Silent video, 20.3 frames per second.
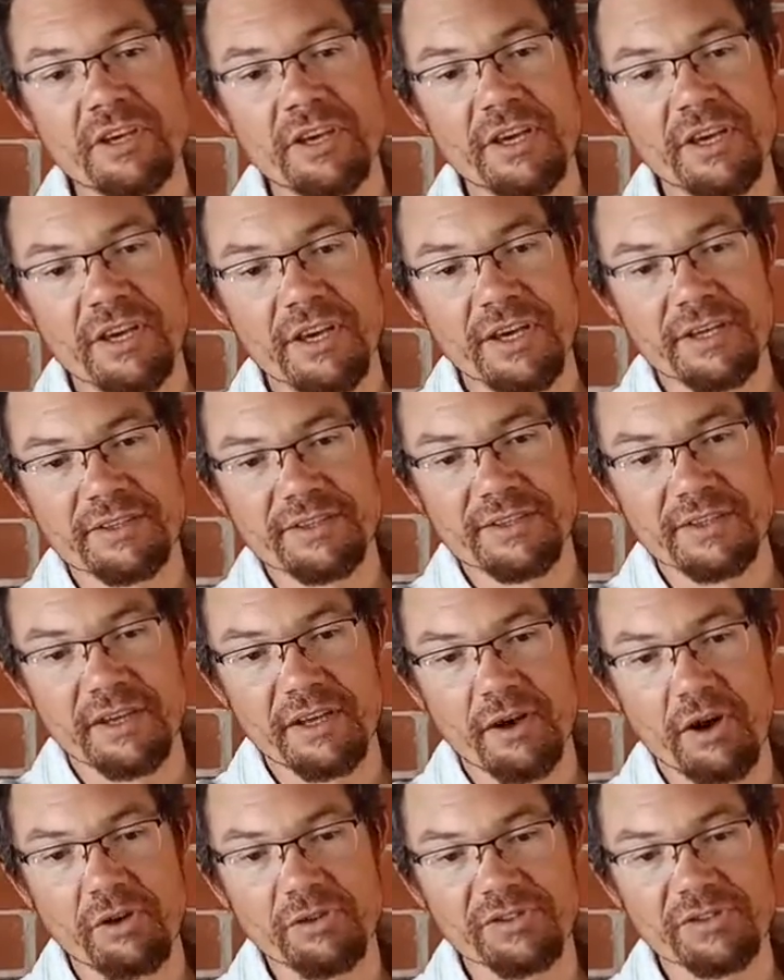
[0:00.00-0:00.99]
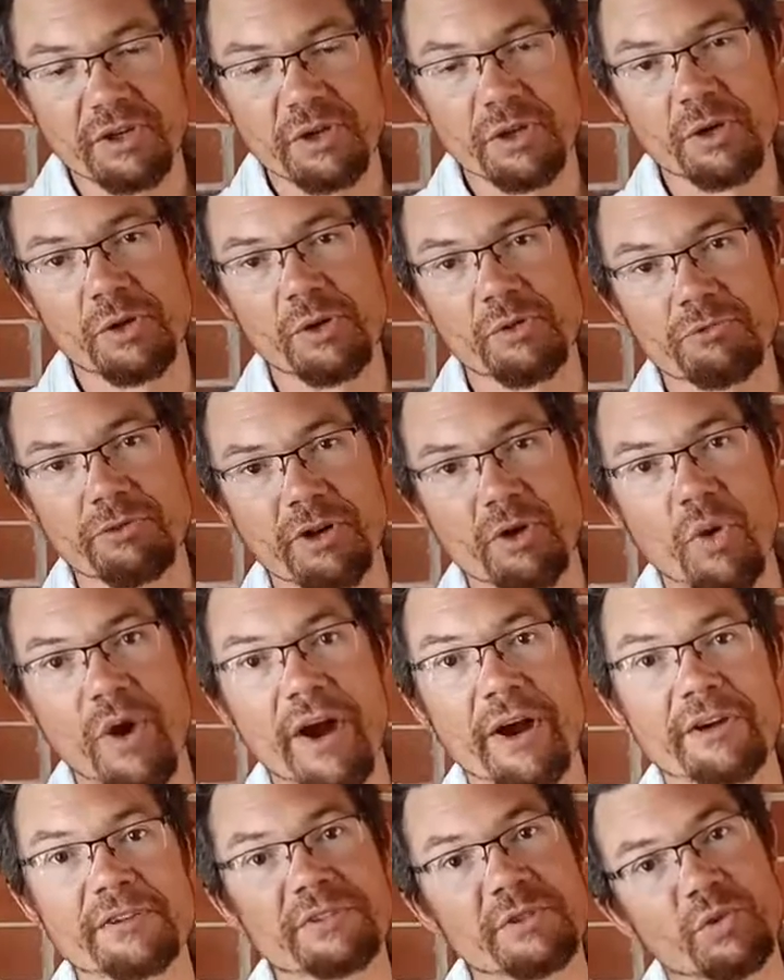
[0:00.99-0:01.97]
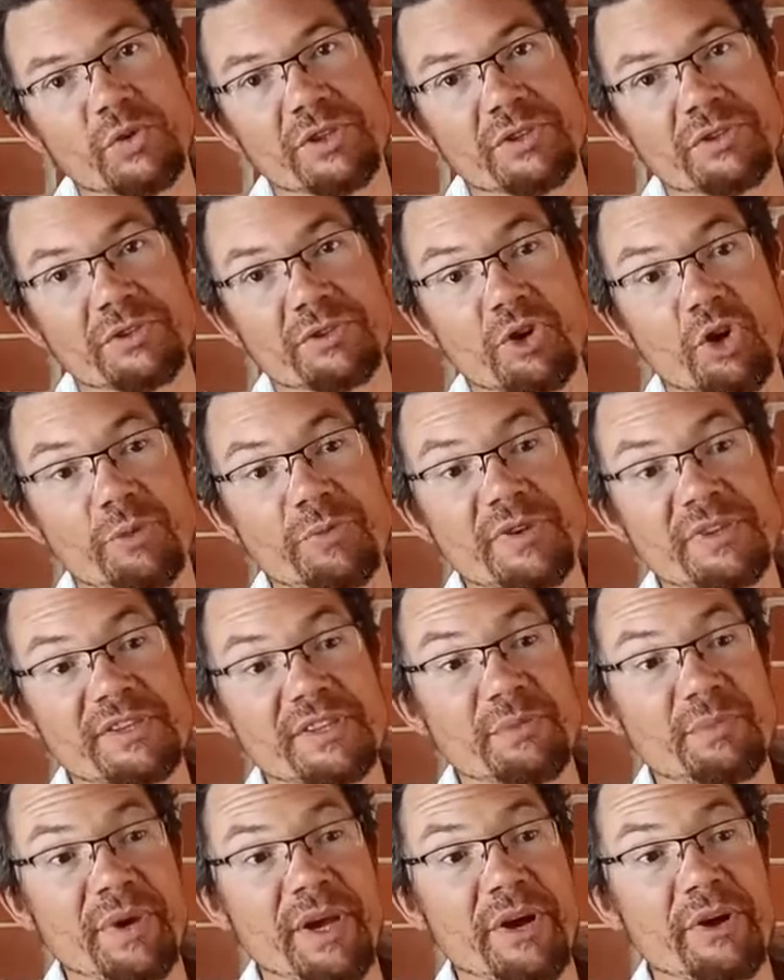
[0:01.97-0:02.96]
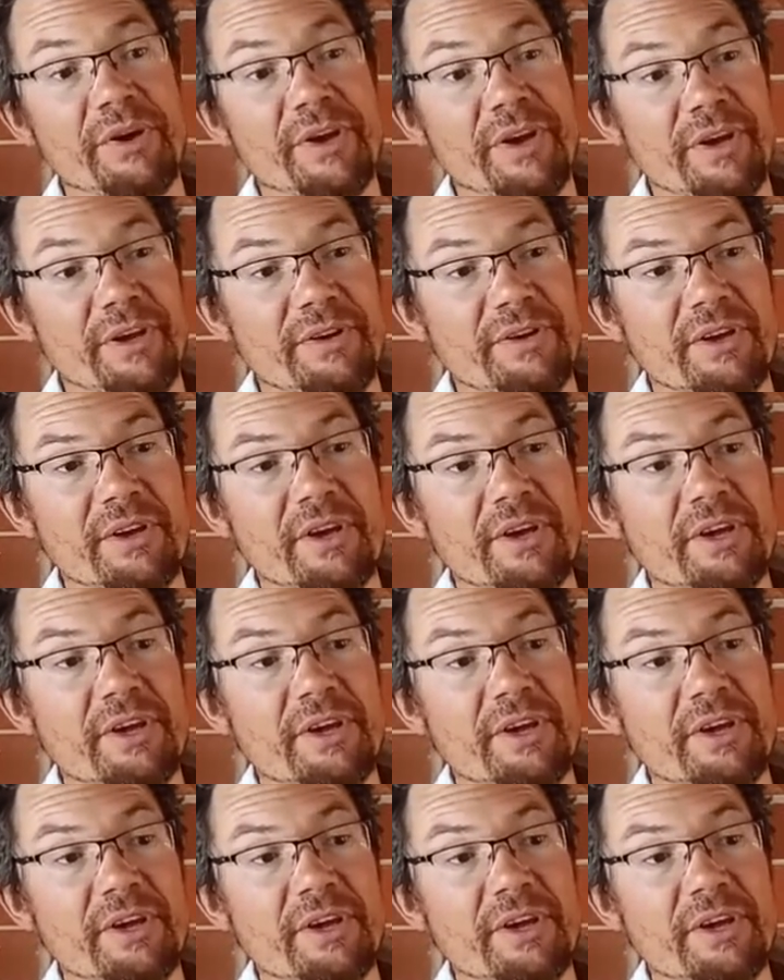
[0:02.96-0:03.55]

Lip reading: It also requires a winter dormancy period,